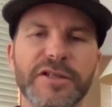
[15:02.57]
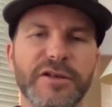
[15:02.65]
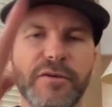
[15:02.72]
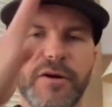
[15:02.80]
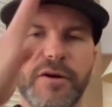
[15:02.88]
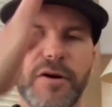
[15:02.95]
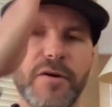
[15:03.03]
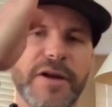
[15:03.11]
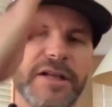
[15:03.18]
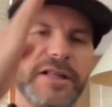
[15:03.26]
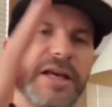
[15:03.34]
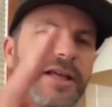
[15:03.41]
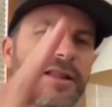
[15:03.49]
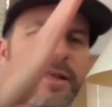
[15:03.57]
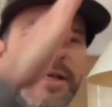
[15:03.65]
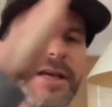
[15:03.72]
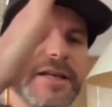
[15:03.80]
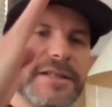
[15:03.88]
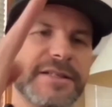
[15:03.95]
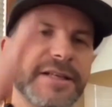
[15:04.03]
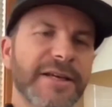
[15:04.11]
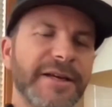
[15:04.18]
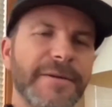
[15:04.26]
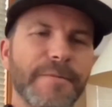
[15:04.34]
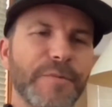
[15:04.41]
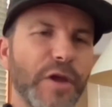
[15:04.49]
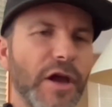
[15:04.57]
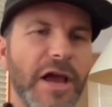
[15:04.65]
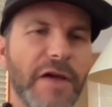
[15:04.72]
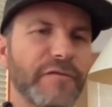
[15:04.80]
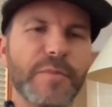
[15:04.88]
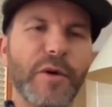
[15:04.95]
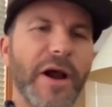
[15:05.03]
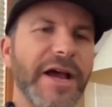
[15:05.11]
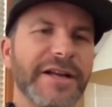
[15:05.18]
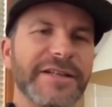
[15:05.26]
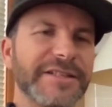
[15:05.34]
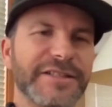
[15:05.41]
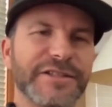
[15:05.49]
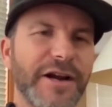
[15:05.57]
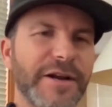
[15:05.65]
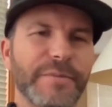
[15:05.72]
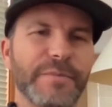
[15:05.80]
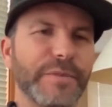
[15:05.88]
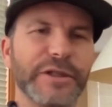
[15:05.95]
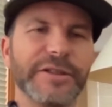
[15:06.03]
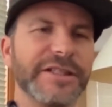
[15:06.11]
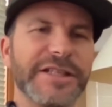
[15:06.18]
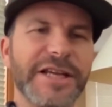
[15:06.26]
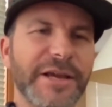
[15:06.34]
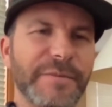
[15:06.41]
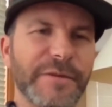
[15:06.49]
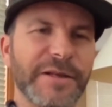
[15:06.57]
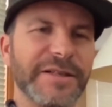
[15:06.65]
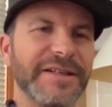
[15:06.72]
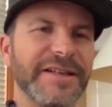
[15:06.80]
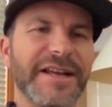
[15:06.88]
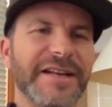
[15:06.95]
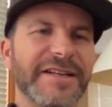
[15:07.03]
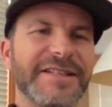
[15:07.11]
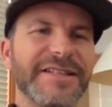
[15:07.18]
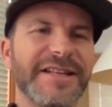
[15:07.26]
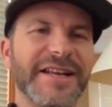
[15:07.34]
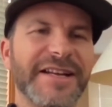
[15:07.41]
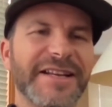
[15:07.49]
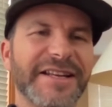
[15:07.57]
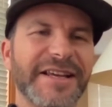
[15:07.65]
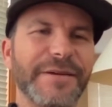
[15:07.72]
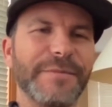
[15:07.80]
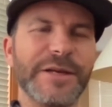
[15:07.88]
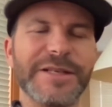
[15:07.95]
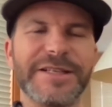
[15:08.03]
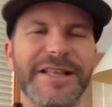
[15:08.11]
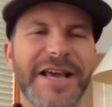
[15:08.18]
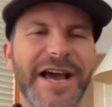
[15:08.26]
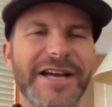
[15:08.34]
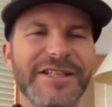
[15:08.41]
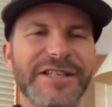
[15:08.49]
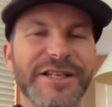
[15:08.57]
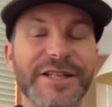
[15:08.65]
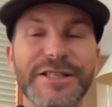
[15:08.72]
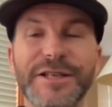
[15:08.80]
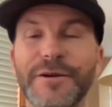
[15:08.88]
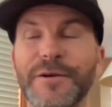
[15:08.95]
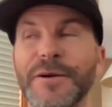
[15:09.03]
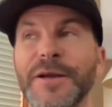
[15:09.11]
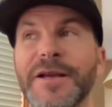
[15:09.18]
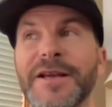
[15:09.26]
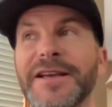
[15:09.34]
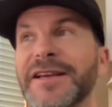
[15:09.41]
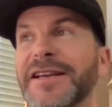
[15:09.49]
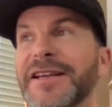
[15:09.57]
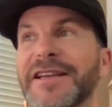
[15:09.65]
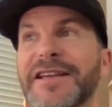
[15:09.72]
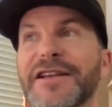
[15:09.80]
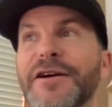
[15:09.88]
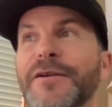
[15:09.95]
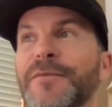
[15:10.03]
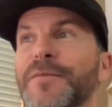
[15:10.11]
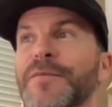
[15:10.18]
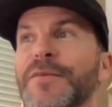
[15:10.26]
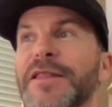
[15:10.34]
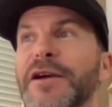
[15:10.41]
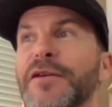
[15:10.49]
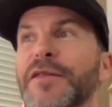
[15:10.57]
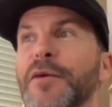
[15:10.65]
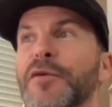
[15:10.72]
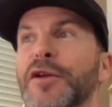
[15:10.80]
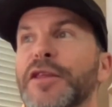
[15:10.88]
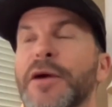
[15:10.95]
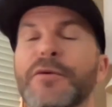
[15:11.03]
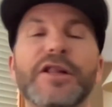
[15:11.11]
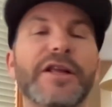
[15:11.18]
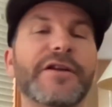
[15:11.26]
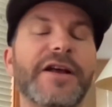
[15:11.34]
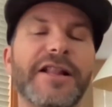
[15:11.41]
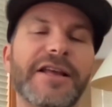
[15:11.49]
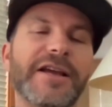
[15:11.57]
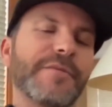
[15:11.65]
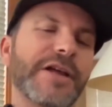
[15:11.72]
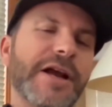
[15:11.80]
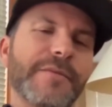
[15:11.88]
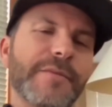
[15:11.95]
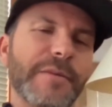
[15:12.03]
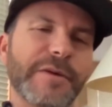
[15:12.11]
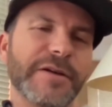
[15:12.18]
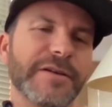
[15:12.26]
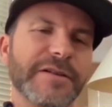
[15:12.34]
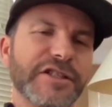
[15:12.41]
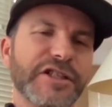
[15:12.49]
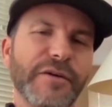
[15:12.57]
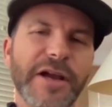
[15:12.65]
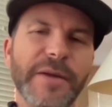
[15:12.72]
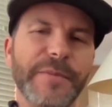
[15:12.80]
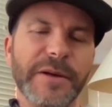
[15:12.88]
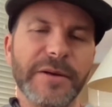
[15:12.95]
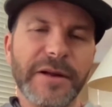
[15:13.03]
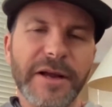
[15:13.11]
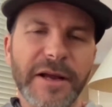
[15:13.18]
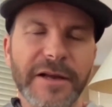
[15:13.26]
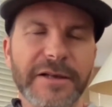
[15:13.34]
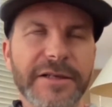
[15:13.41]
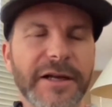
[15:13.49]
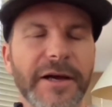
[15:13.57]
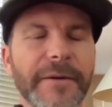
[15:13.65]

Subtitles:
is growing like this, every brand is trying to build a team and get a piece of the action. And so, you know, they were, I mean, I remember showing up at